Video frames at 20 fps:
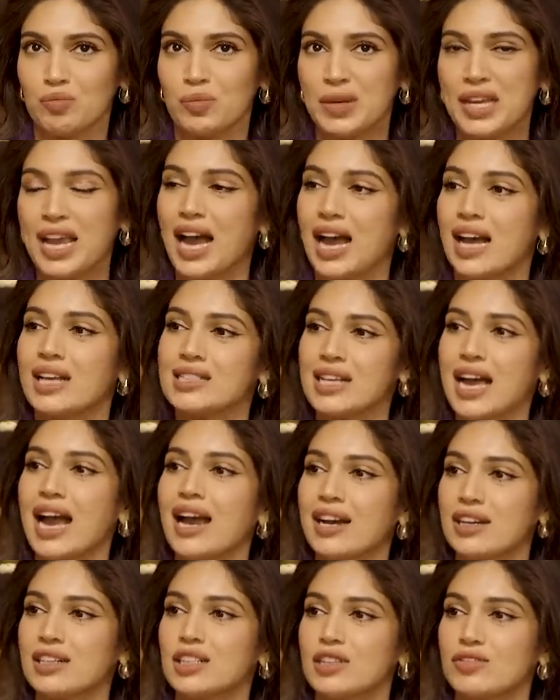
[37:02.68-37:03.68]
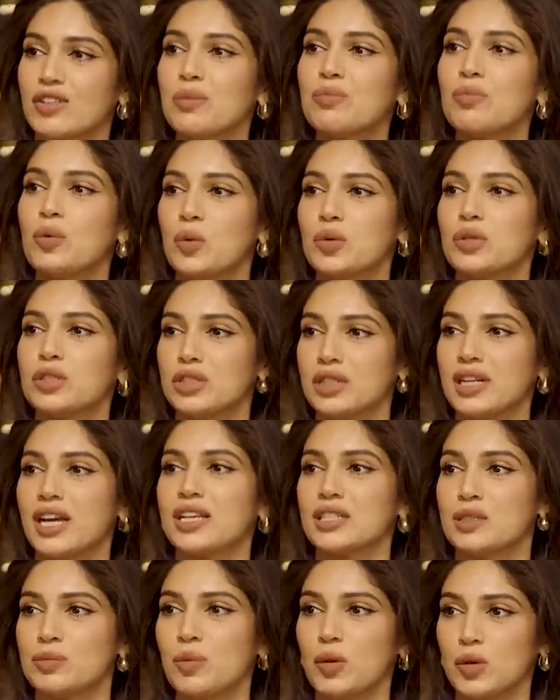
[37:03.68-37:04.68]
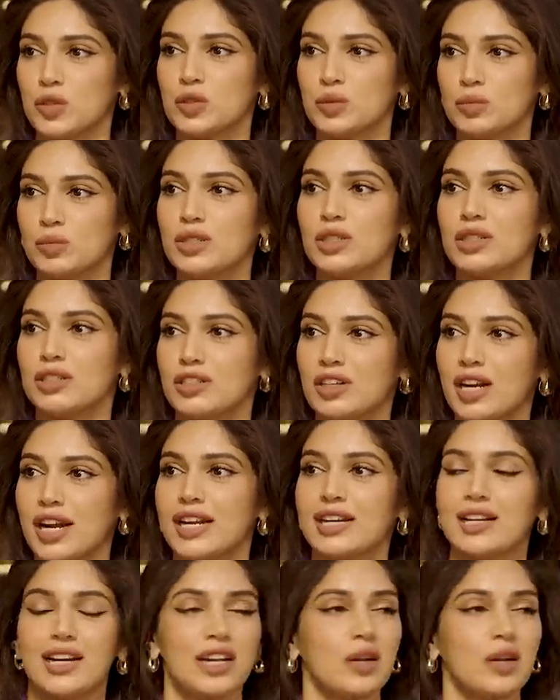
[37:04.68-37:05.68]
be as active and potent as possible, right?